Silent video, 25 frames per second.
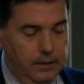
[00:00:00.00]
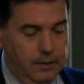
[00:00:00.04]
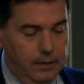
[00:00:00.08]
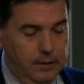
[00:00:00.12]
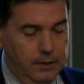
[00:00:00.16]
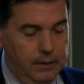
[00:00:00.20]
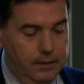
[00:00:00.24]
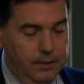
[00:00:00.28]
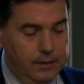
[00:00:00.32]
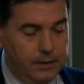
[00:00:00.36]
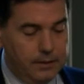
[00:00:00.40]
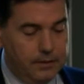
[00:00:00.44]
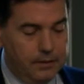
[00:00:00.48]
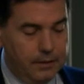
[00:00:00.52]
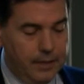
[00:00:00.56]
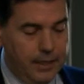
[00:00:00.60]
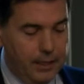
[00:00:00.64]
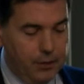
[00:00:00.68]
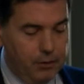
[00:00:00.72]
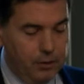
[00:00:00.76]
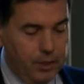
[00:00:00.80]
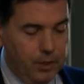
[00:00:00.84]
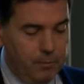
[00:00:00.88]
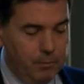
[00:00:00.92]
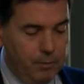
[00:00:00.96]
And the
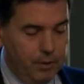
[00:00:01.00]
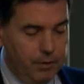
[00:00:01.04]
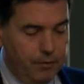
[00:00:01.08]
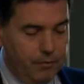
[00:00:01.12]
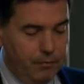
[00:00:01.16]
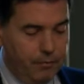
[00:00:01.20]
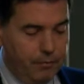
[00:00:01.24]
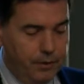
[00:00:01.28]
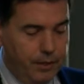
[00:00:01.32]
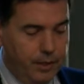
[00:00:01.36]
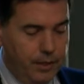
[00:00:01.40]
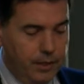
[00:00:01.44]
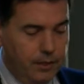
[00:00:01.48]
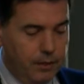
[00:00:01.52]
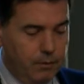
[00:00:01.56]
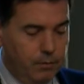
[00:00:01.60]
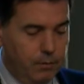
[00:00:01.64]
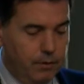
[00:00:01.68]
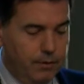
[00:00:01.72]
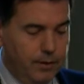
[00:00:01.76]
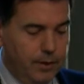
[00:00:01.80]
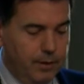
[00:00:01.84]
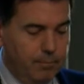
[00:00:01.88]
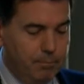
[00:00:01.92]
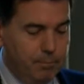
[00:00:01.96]
scenario number 3
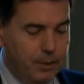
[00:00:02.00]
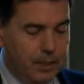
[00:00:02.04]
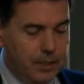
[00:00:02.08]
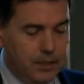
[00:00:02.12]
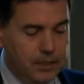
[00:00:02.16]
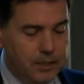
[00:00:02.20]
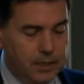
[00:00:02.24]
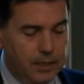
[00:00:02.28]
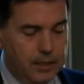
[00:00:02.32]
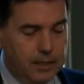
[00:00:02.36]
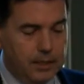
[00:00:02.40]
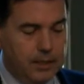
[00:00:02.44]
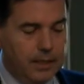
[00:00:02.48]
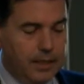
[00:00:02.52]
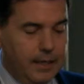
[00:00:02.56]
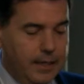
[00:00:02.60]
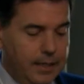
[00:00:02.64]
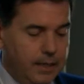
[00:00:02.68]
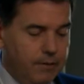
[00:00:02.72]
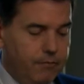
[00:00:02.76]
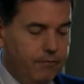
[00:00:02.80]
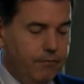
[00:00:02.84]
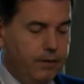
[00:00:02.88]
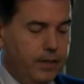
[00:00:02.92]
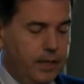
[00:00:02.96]
with a partial
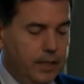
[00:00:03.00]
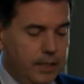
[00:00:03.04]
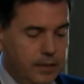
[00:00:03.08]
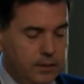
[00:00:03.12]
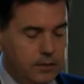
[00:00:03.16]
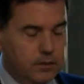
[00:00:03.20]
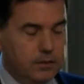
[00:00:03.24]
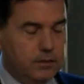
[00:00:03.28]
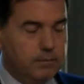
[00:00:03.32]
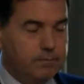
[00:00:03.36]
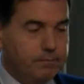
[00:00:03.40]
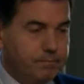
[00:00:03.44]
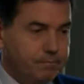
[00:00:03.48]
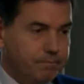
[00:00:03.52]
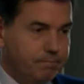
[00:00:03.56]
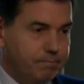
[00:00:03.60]
cliff edge